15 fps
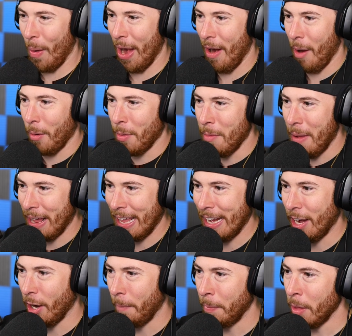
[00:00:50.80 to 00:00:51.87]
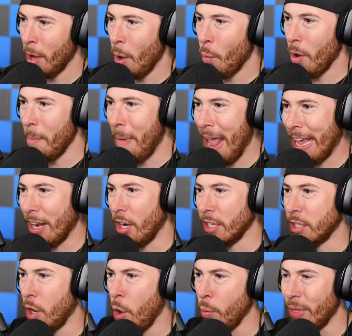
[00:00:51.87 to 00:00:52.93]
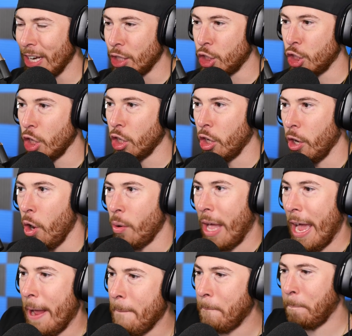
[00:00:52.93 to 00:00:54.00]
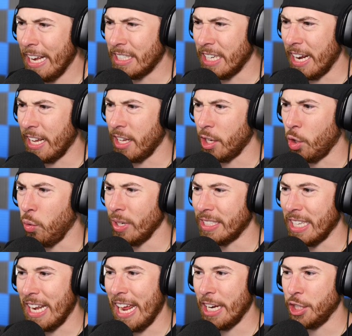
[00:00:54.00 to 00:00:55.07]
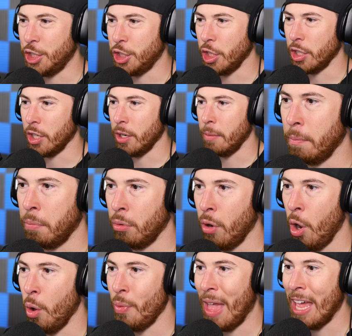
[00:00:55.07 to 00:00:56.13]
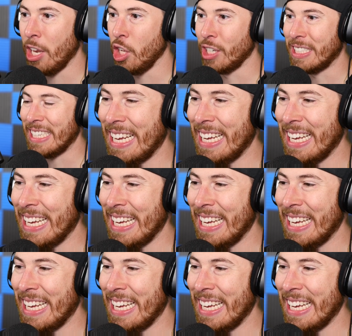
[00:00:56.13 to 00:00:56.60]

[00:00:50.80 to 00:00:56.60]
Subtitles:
All right, what are we making here? We're making our, oh, that's sugar. Okay, it's like crystallized sugar. Bro, that looks